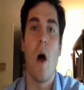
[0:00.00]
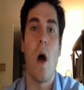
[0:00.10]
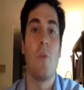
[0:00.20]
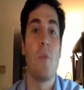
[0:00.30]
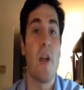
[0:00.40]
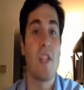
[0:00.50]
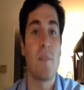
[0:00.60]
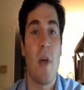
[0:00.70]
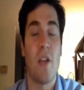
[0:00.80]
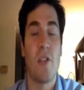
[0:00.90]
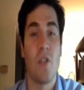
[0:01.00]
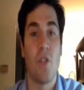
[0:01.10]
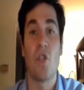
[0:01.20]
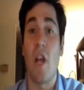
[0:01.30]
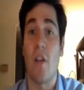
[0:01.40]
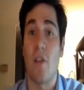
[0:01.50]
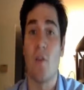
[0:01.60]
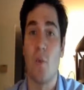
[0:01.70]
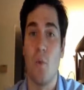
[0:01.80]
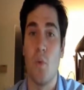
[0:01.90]
your best bet is to check the
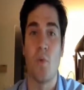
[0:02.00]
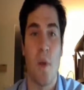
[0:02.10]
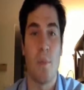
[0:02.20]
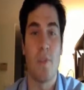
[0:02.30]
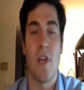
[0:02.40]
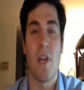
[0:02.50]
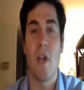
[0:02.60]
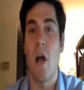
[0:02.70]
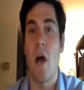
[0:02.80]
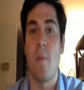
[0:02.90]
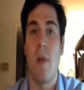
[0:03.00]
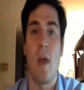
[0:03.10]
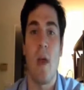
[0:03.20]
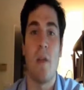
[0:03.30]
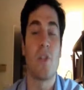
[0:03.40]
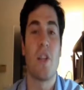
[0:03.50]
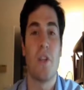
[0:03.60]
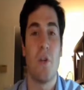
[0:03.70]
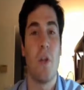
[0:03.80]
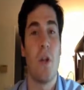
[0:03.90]
school's website and
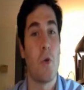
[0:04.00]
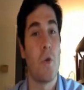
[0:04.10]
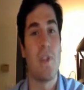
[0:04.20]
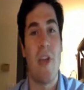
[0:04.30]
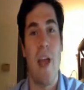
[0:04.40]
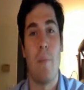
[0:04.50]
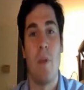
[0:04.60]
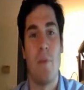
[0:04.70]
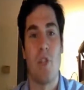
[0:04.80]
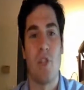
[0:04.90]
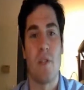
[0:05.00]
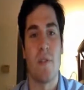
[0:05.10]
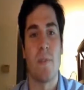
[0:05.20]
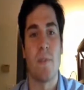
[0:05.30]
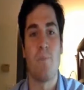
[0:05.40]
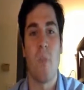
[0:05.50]
particularly under the tab Admissions.